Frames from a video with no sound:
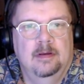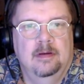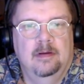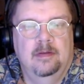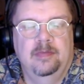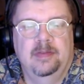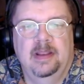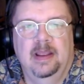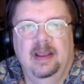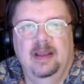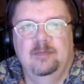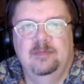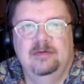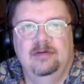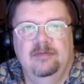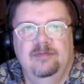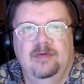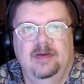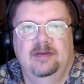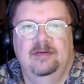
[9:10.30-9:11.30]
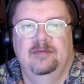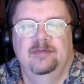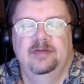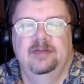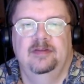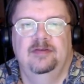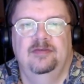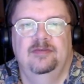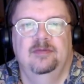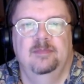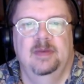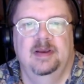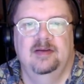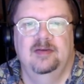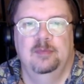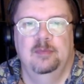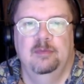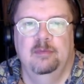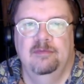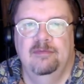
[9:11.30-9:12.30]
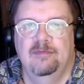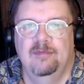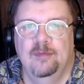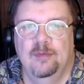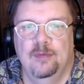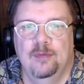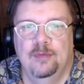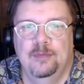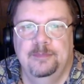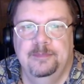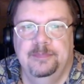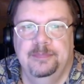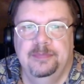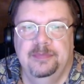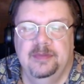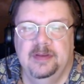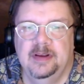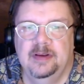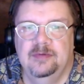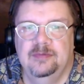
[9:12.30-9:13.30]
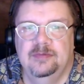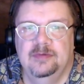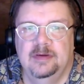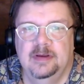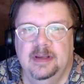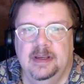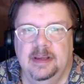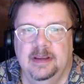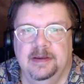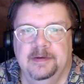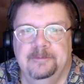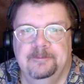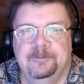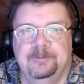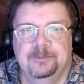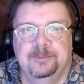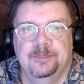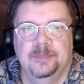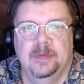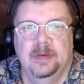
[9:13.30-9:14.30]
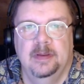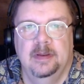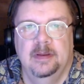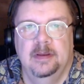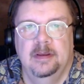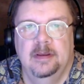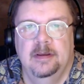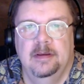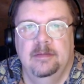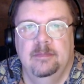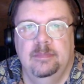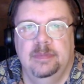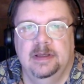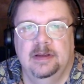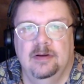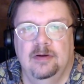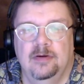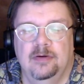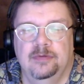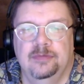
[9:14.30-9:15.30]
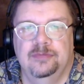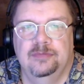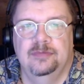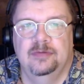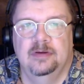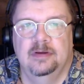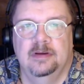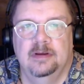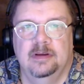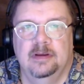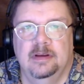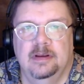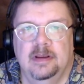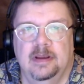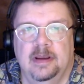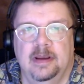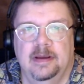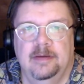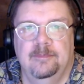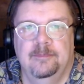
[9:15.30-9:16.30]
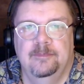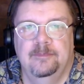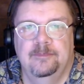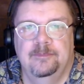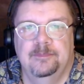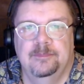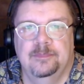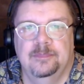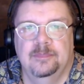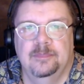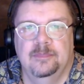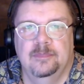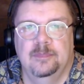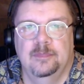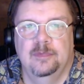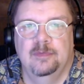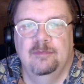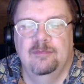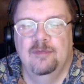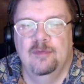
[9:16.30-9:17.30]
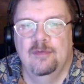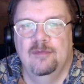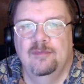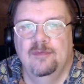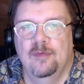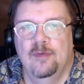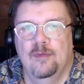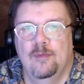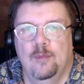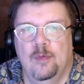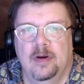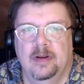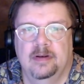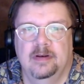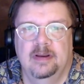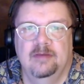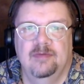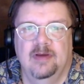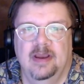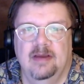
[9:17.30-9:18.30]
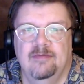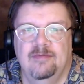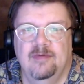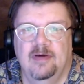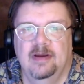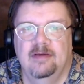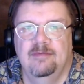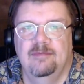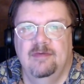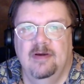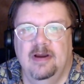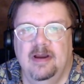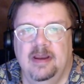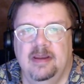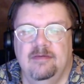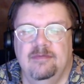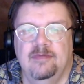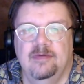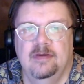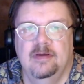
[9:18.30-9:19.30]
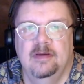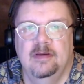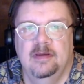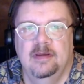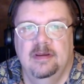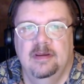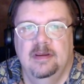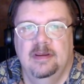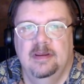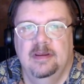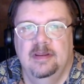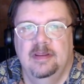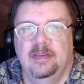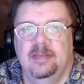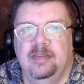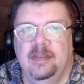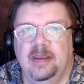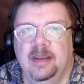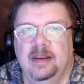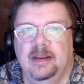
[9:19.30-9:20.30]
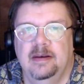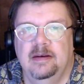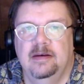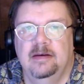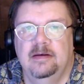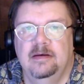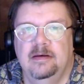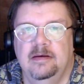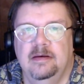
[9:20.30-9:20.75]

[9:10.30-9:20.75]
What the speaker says: on the absolute face of it, this is a maximum of 4, these here. Because 4, 4, 1. If I have 5, 5, then